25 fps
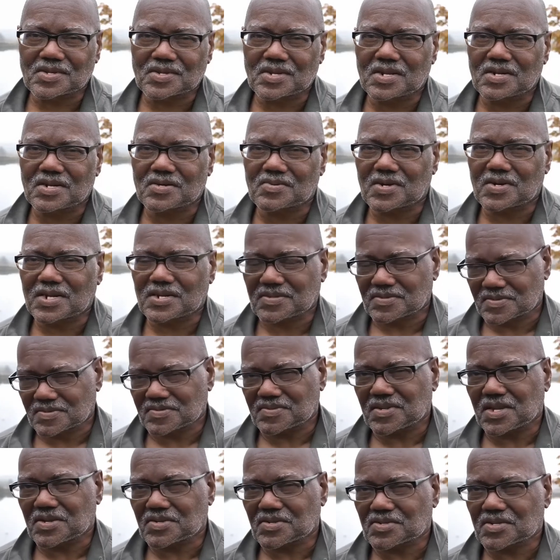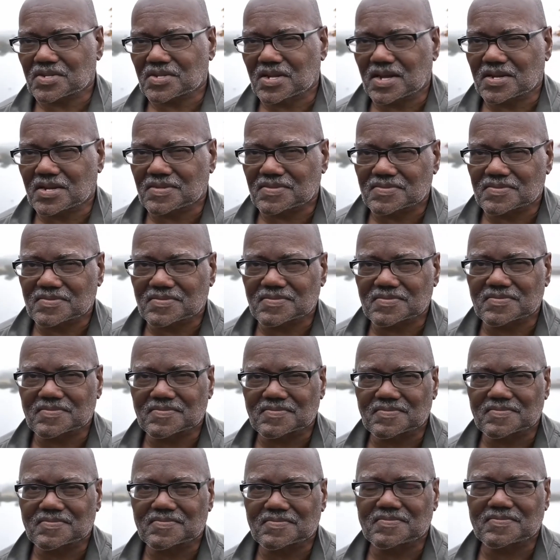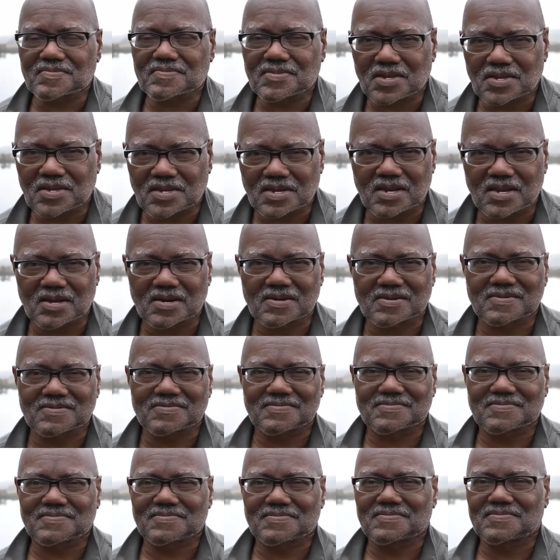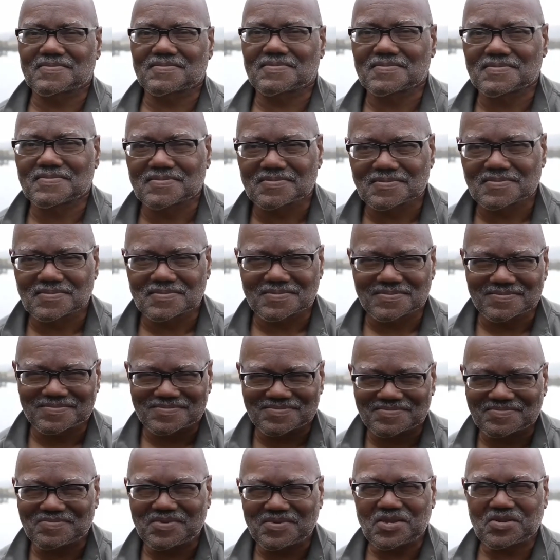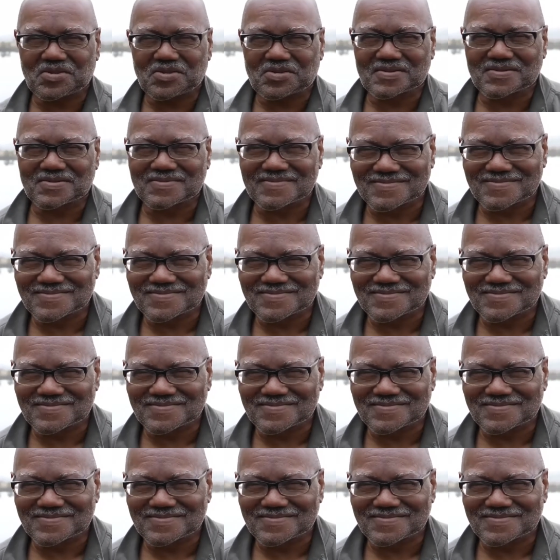Anyway, thanks a lot. Take care. Peace.